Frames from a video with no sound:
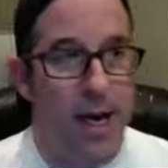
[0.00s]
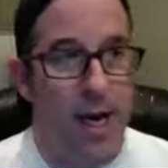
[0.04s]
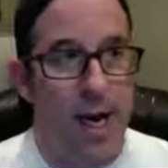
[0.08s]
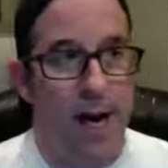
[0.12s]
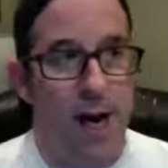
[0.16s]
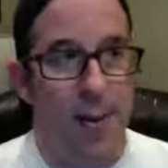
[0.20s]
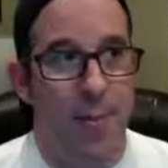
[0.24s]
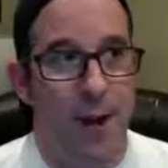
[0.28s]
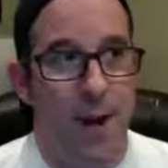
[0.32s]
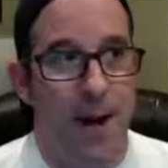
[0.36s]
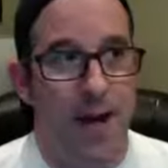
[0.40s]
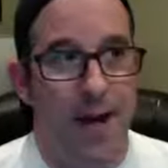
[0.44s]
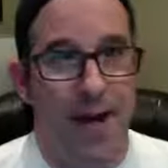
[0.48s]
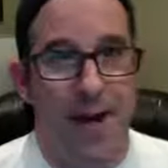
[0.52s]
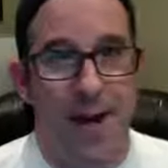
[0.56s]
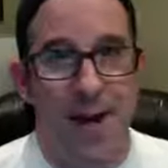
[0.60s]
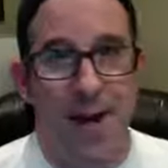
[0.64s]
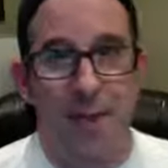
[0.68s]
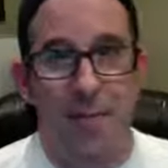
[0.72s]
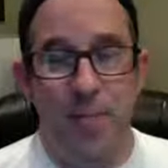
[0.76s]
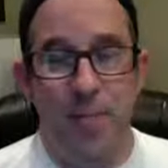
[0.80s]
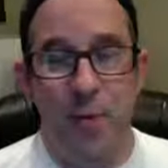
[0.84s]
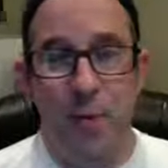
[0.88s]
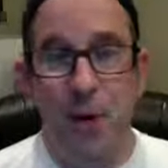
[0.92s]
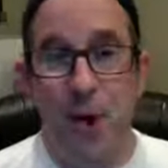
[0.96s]
I'm like,
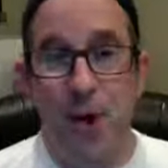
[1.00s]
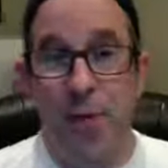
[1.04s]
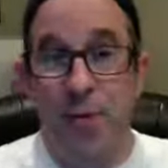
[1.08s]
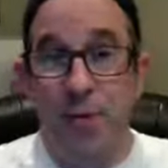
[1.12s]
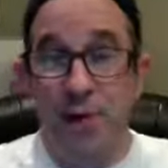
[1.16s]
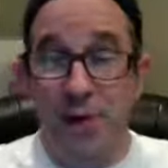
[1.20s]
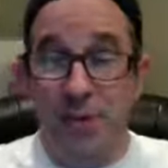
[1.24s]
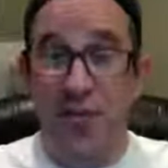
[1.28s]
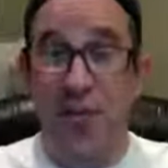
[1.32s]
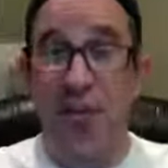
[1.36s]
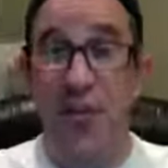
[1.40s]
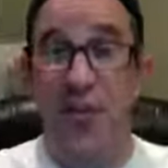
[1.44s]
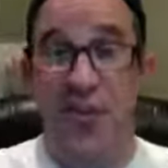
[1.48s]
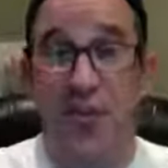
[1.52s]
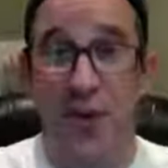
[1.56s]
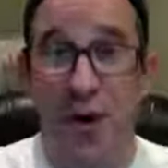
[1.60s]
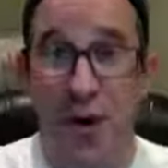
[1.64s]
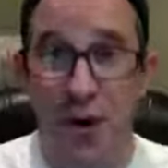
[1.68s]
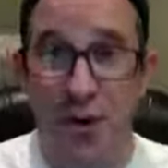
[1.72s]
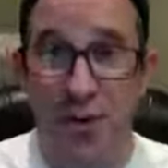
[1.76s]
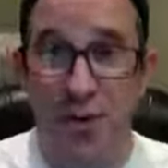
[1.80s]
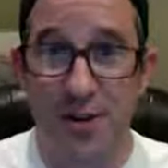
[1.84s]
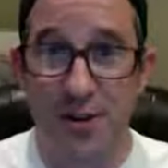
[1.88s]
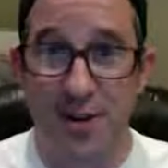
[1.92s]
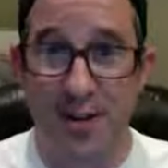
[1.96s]
well, first of all,